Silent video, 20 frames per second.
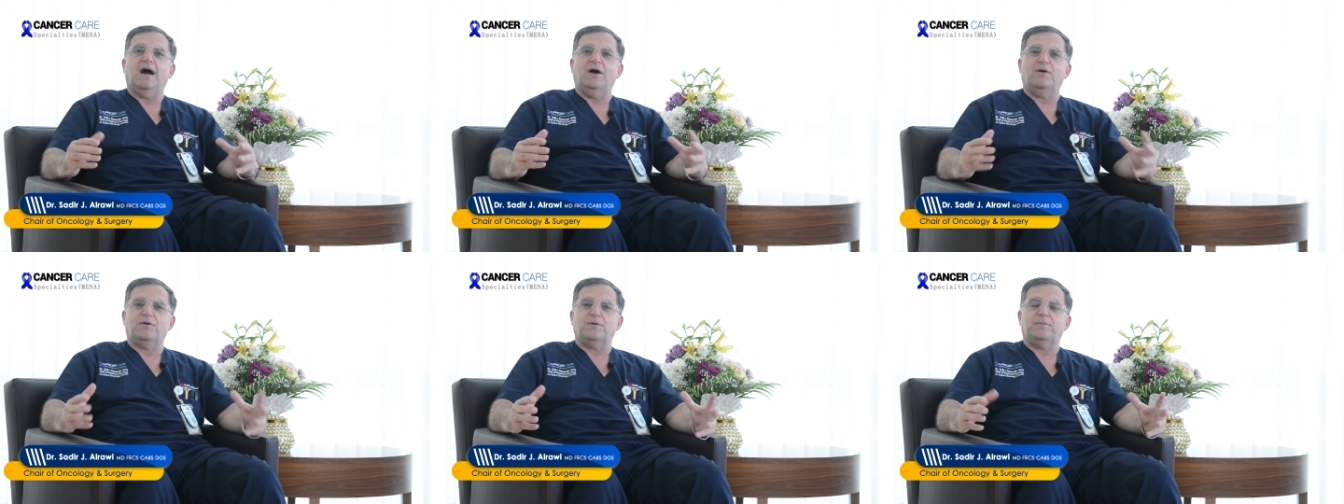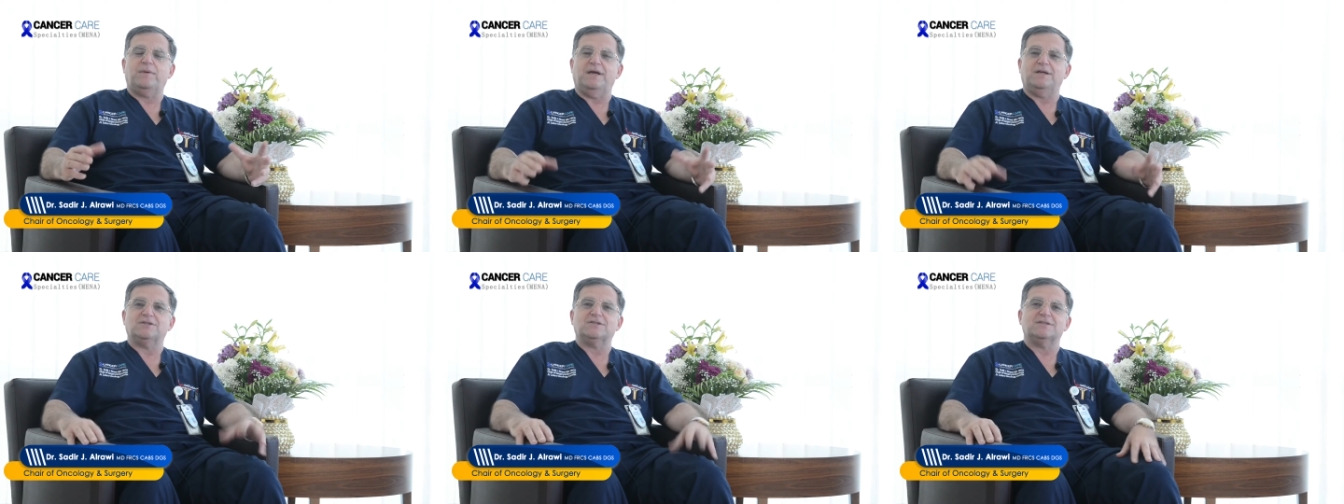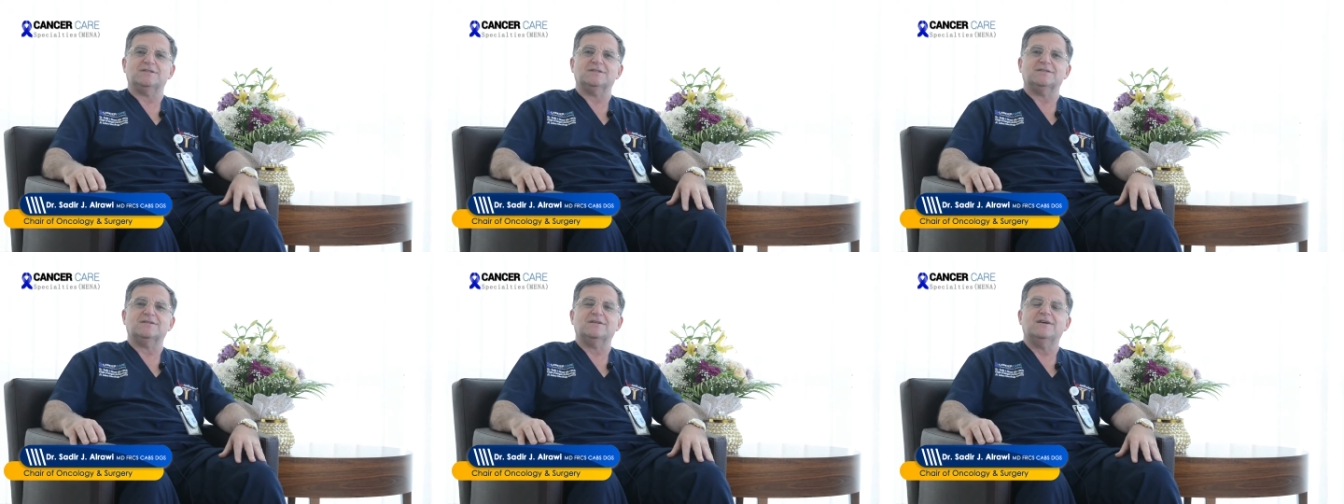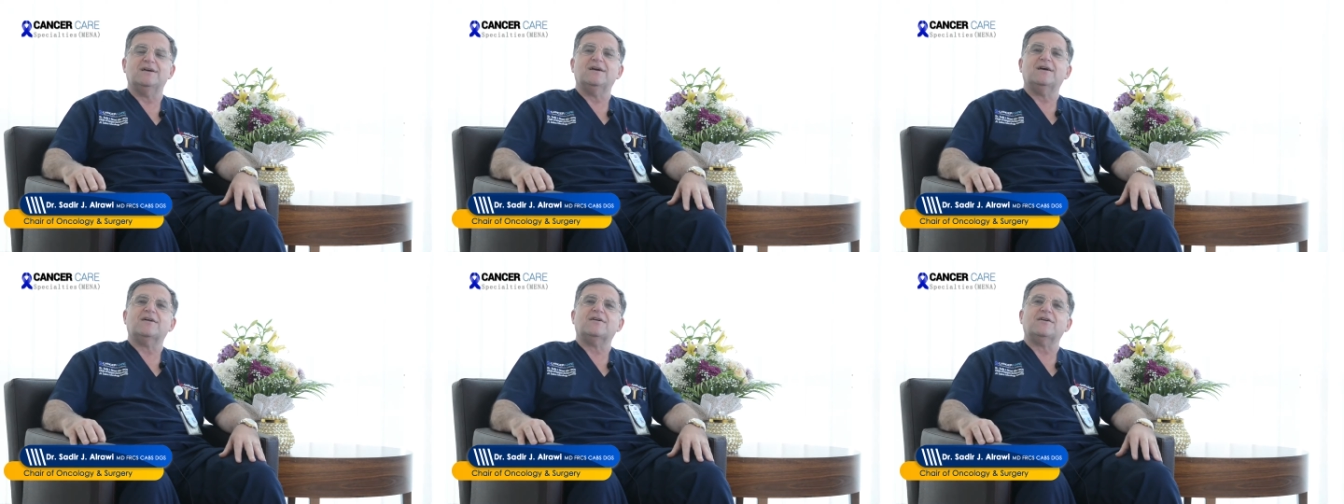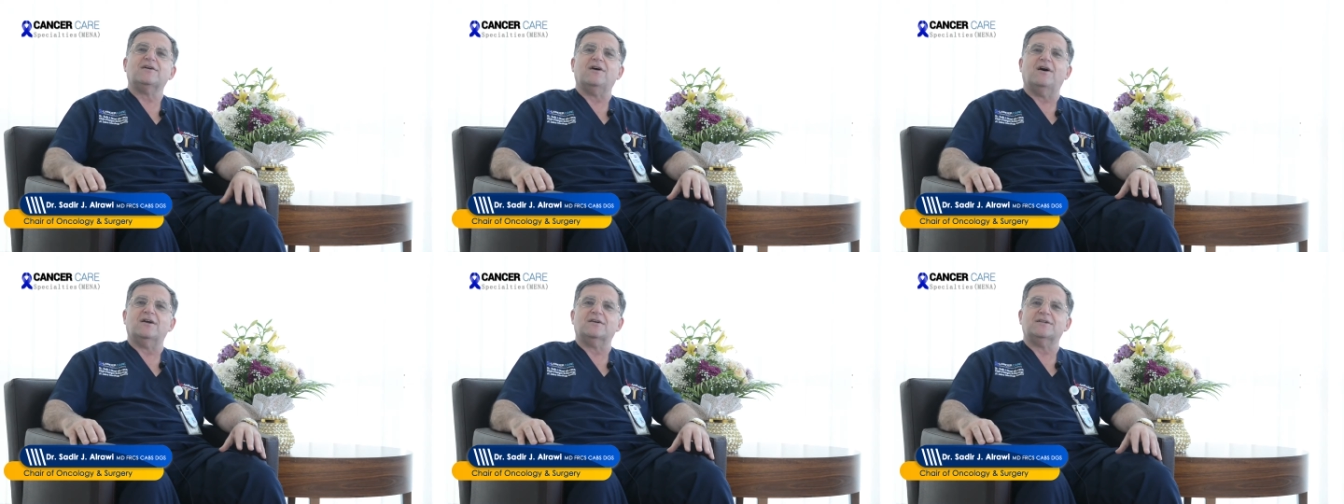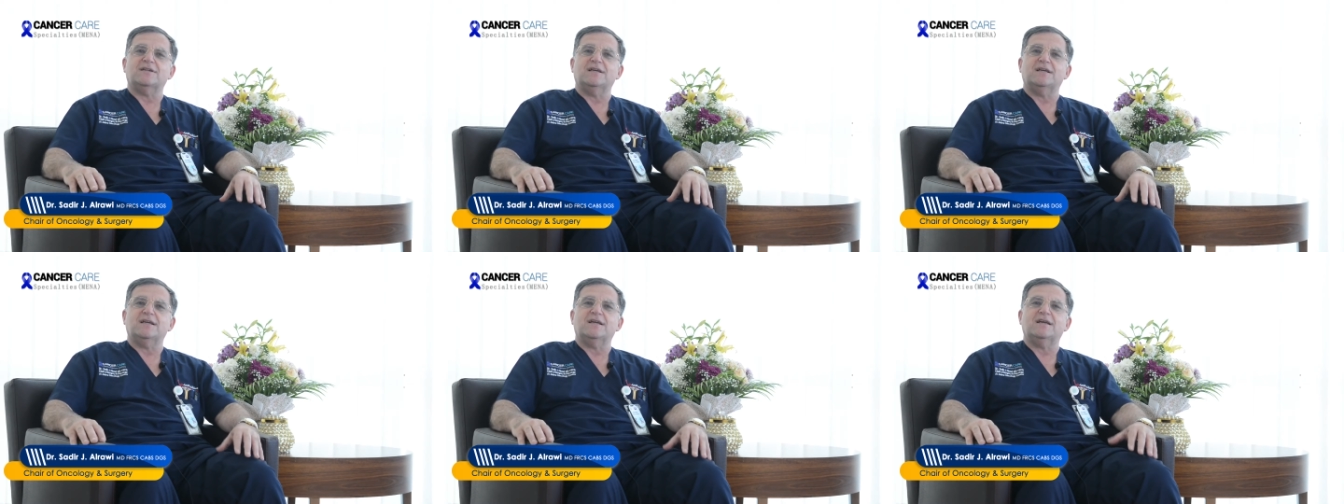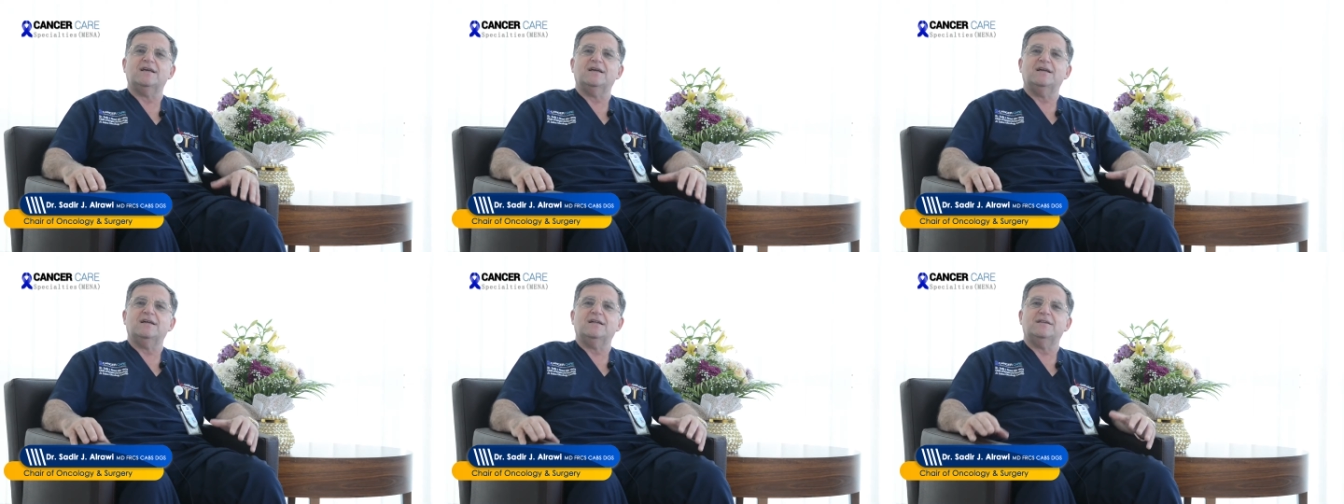our patient regarding
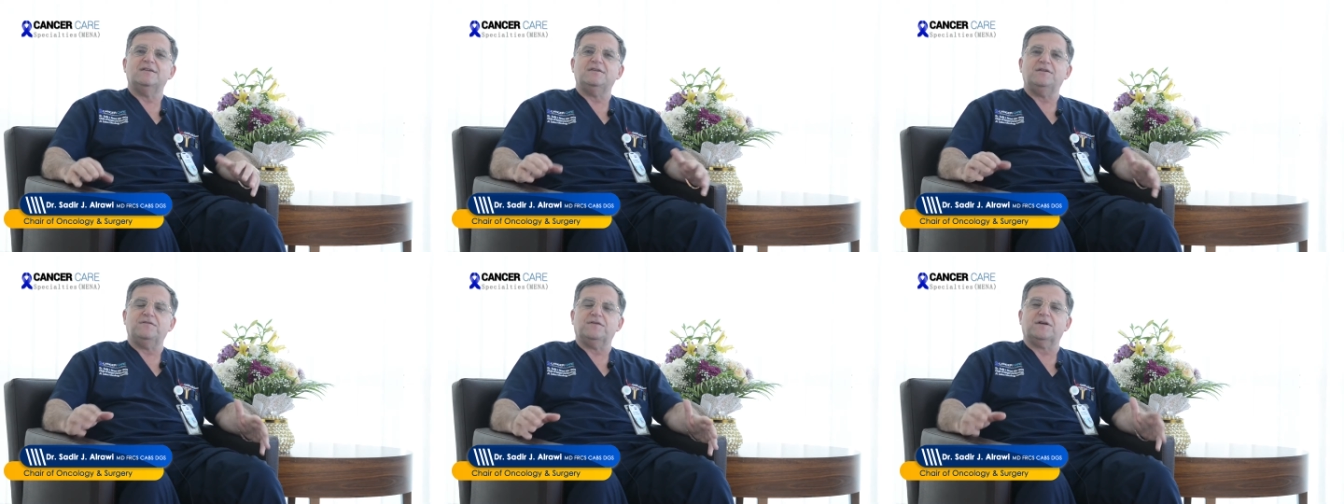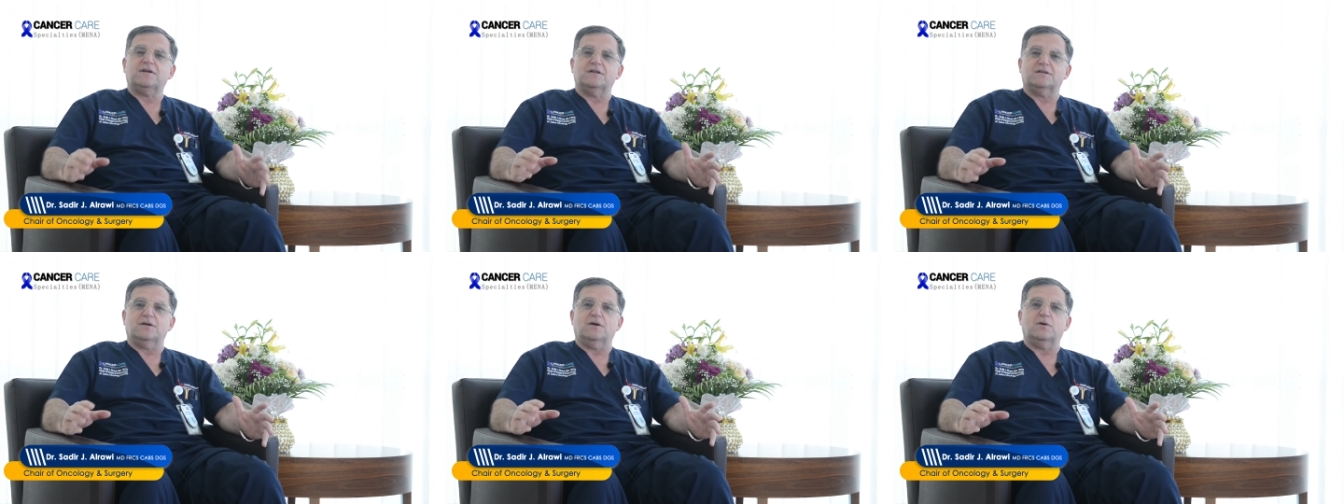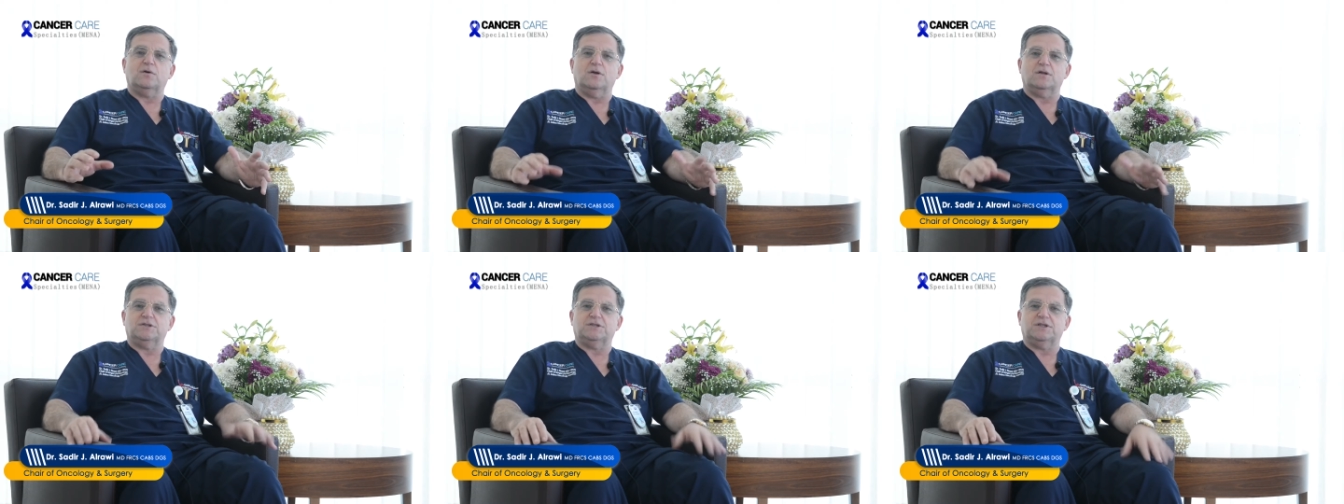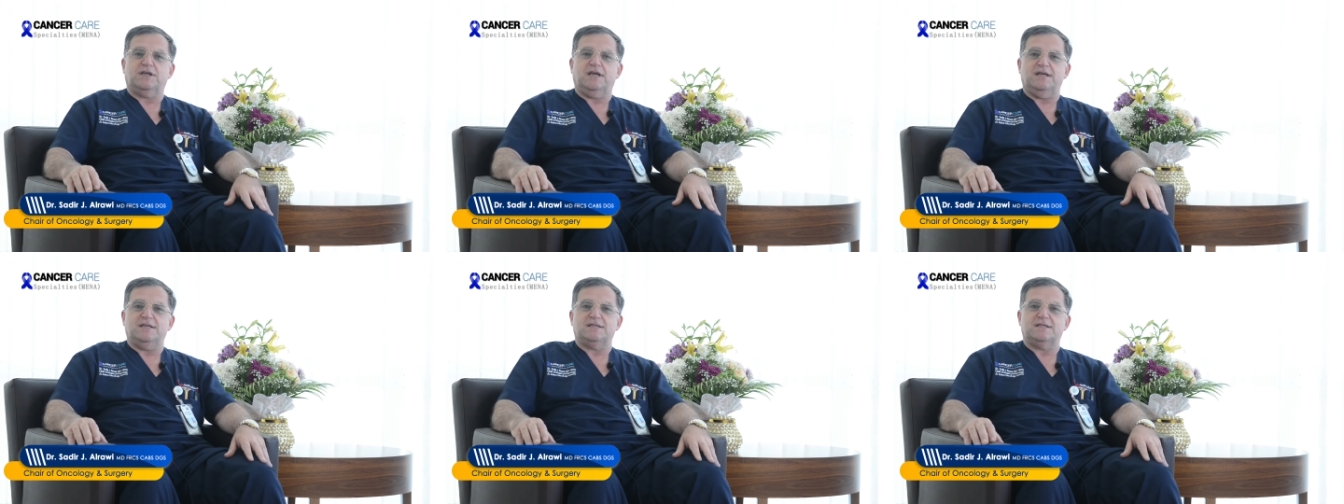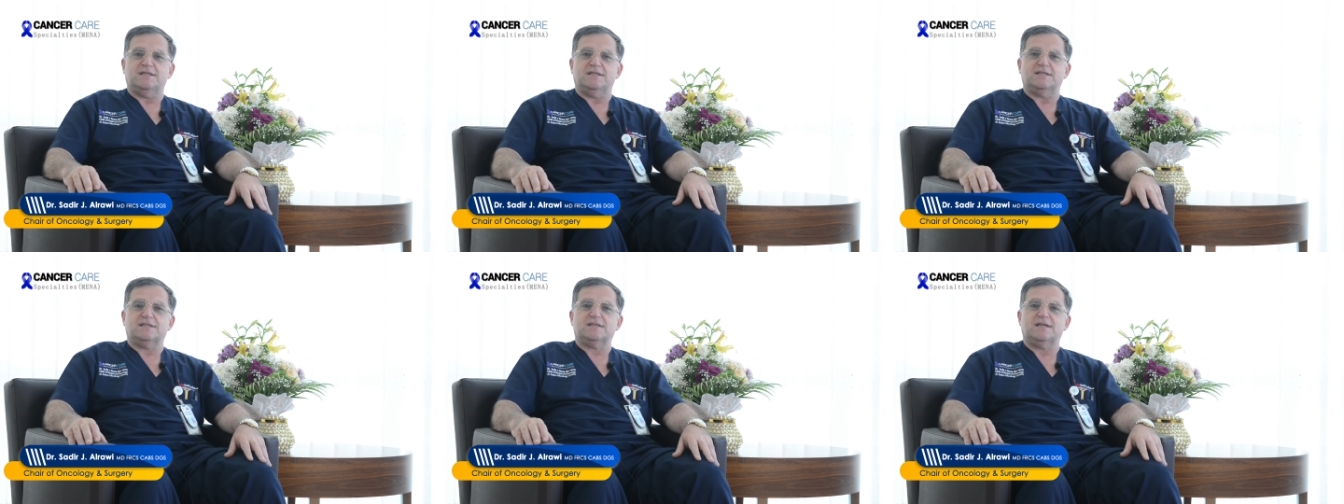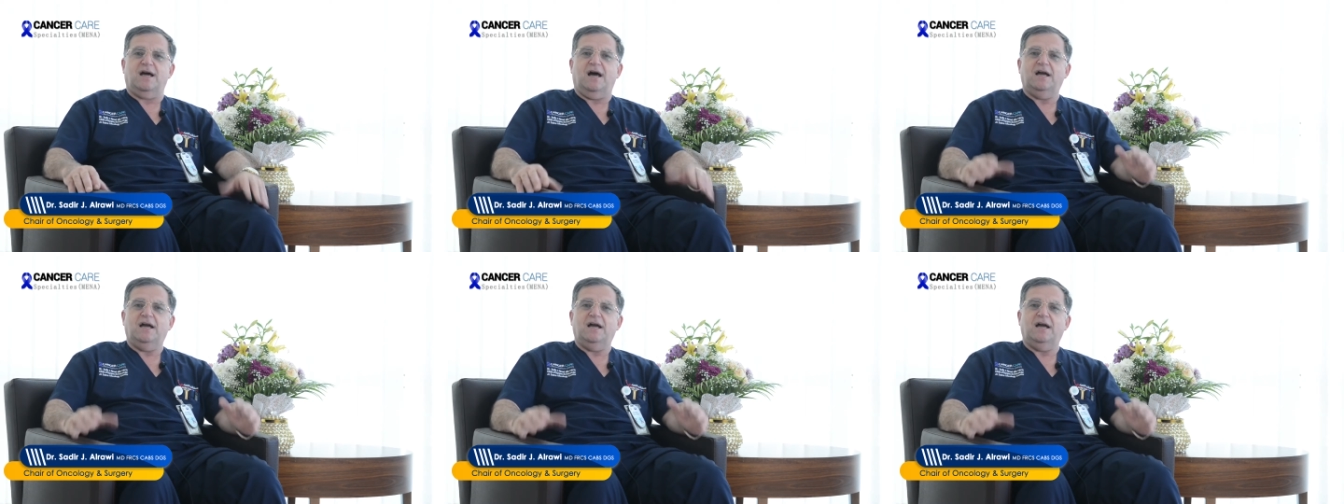difficult oncology cases.